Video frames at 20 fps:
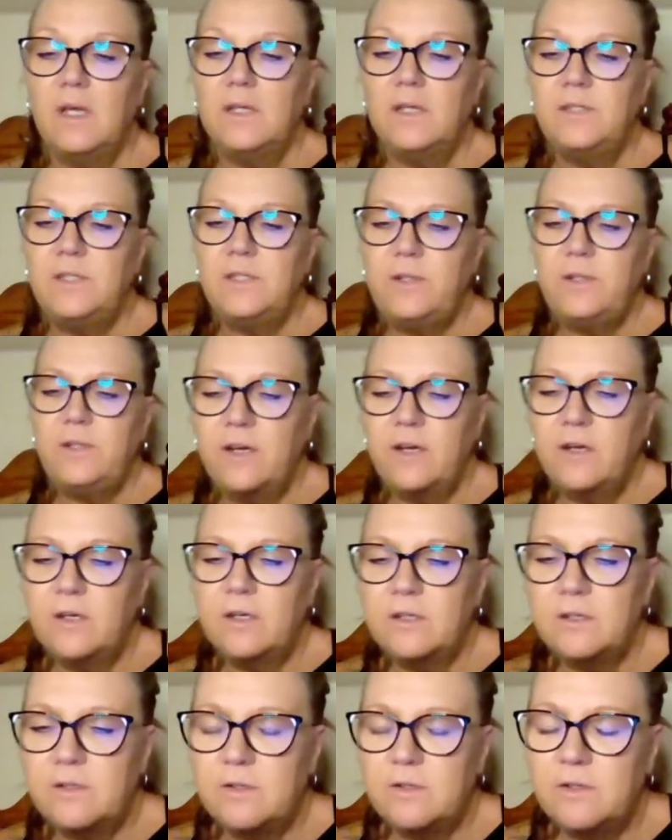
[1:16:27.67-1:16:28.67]
Did you hear
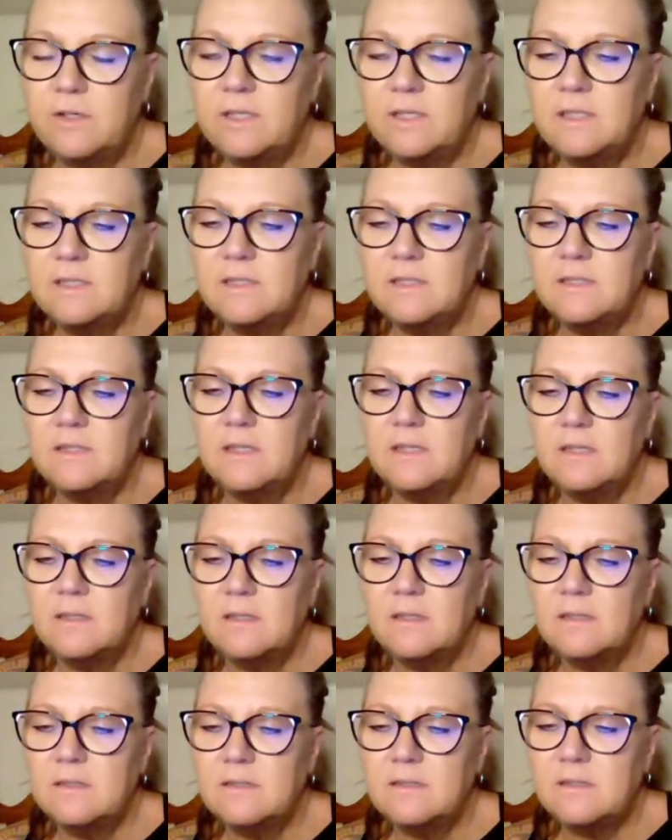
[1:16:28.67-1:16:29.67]
Chris
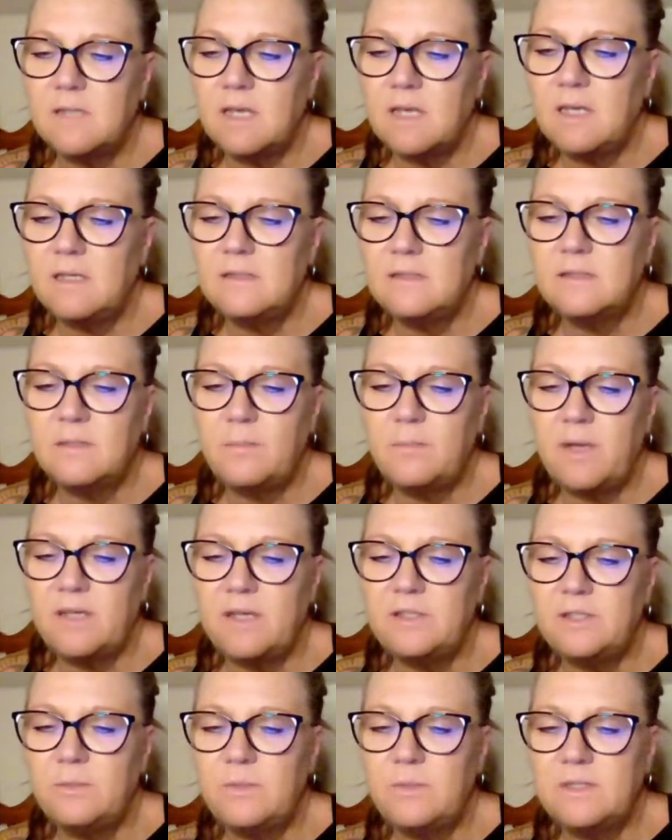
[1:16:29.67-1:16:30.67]
say
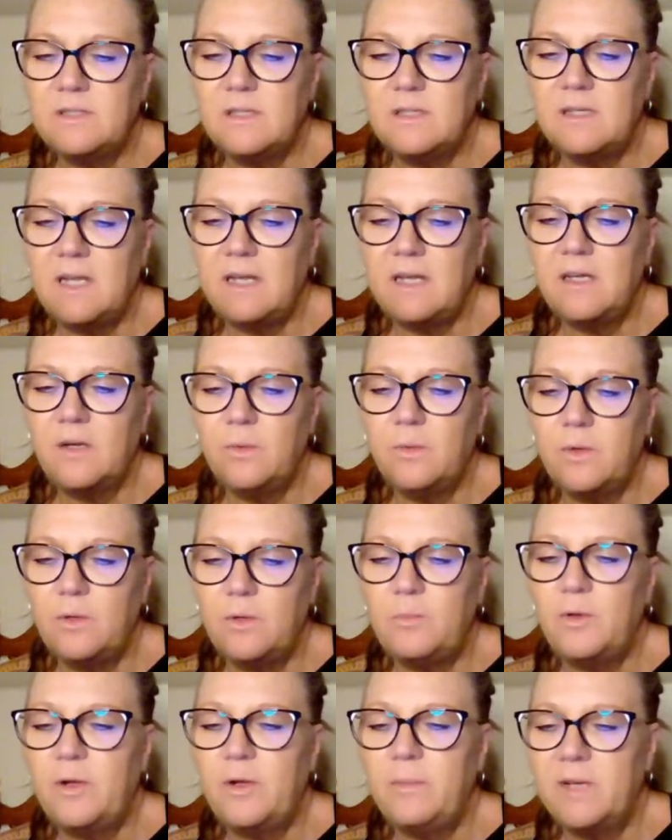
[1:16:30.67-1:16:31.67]
Sebastian wasn't like a real
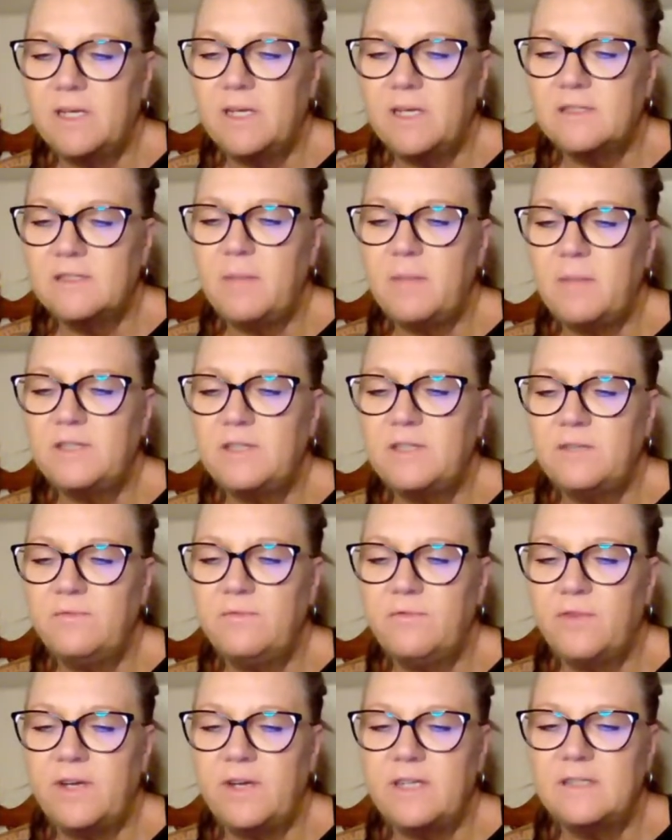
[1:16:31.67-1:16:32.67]
boy because Sebastian
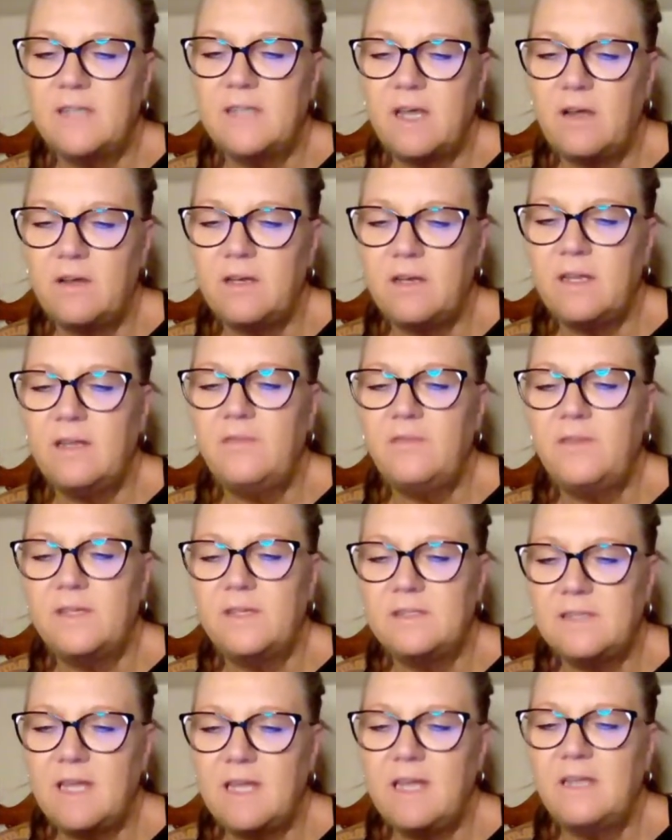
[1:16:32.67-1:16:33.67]
freaks out if
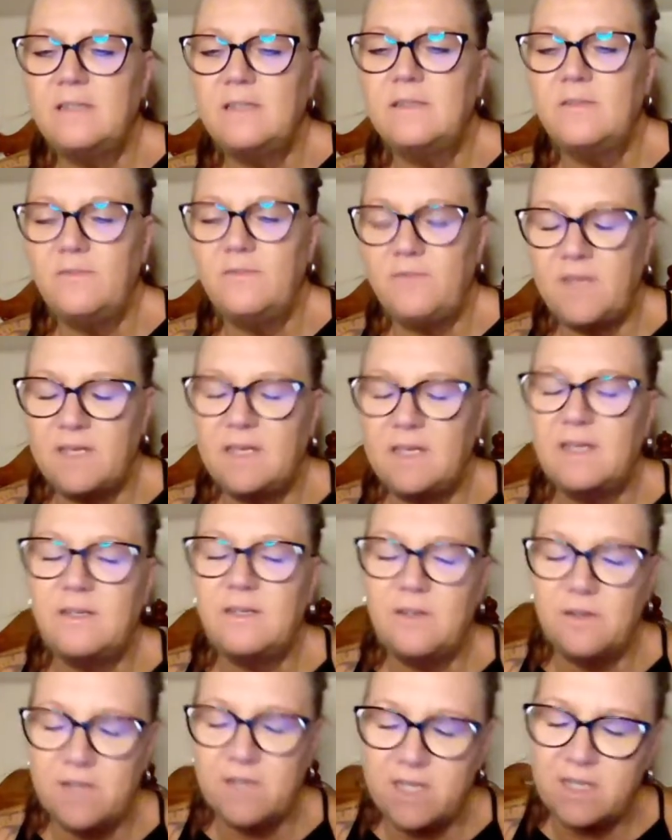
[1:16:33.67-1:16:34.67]
his hands and feet get
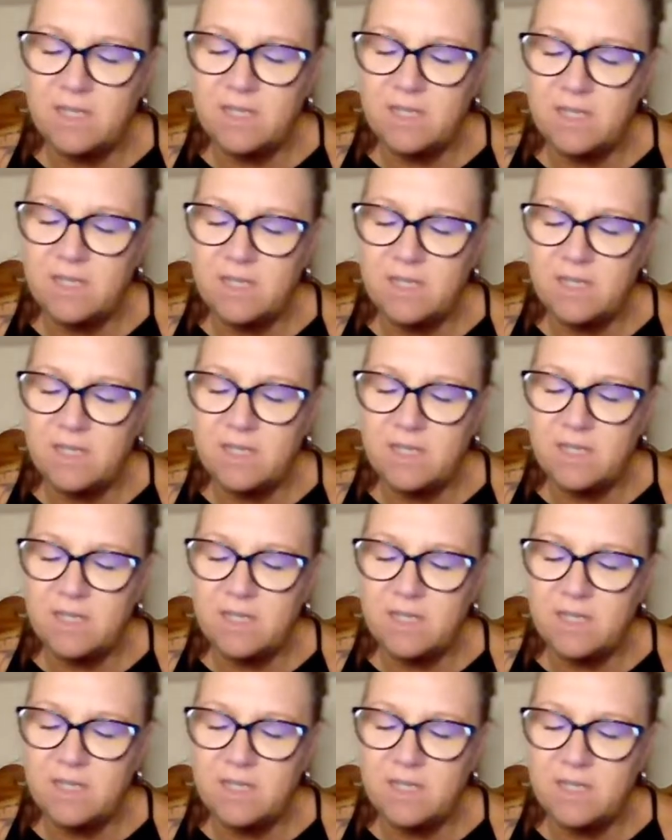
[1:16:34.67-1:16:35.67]
dirty? Yes,
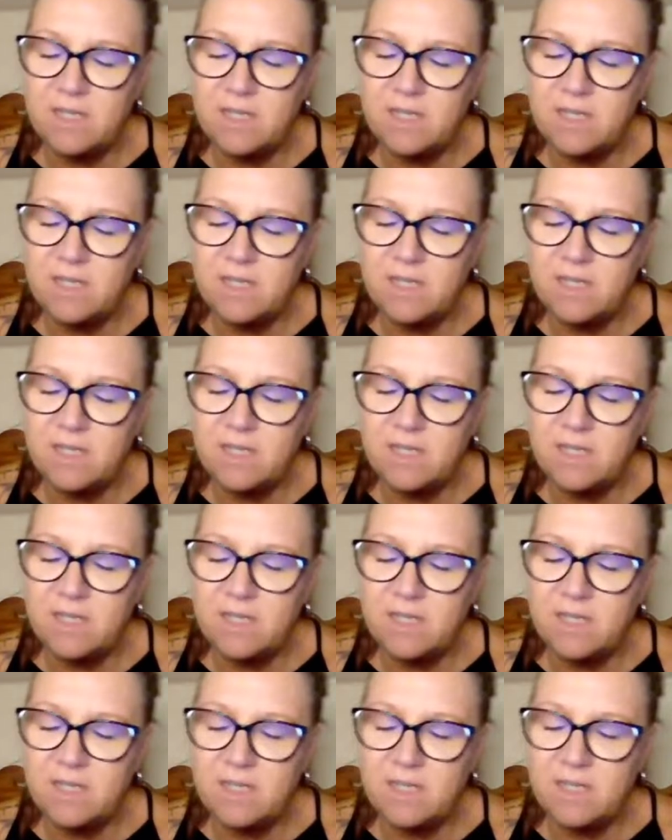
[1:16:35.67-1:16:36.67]
I heard him say
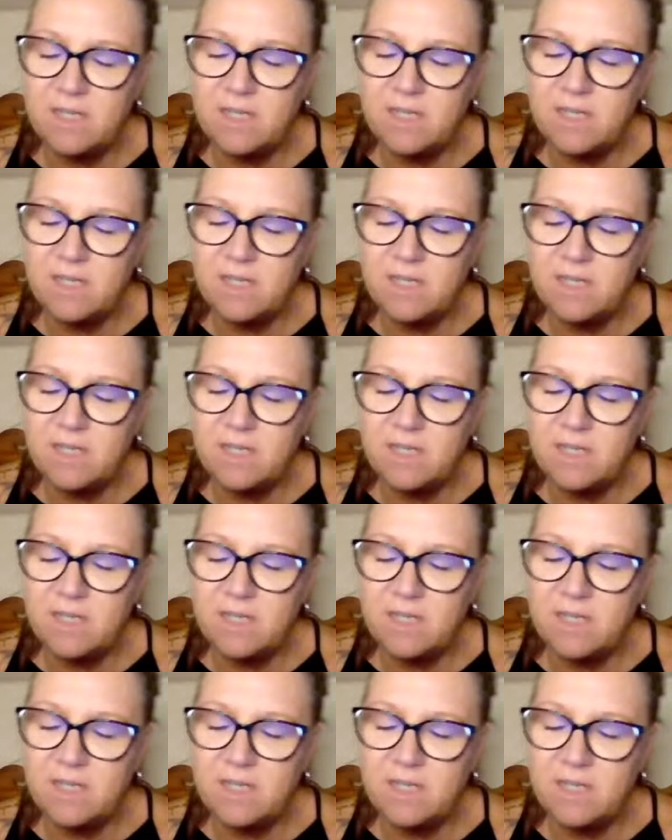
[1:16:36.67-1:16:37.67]
that. His
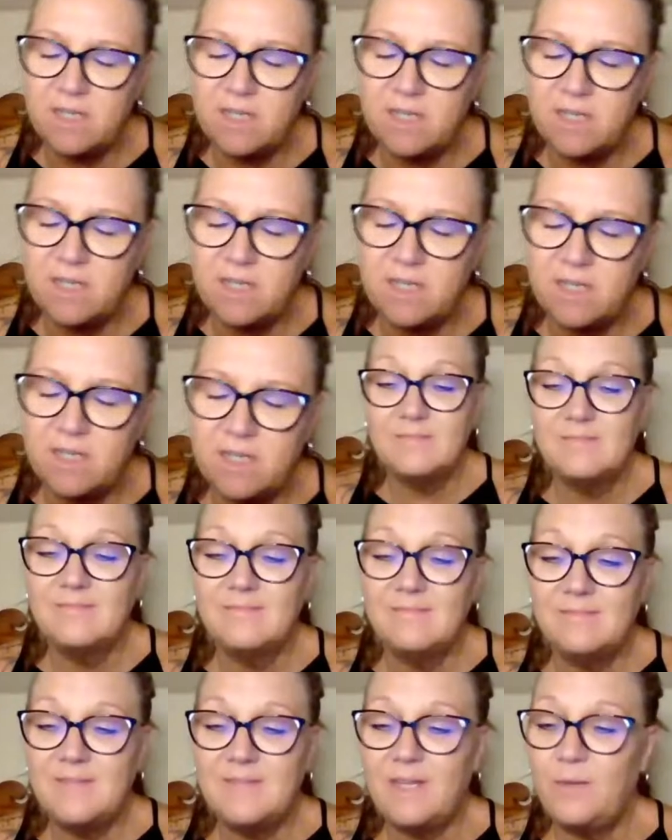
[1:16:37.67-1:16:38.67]
words.
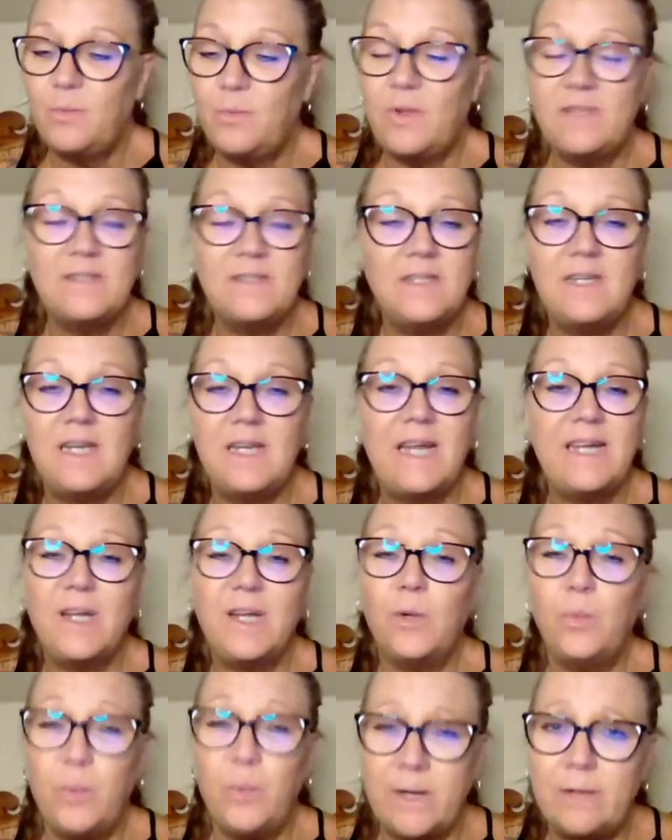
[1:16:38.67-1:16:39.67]
He wasn't like
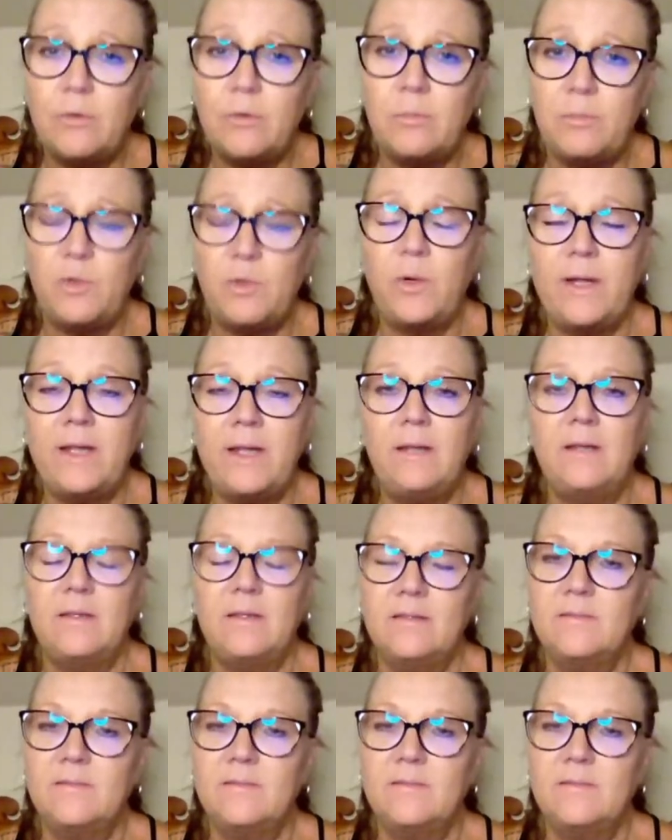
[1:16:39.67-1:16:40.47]
a real boy.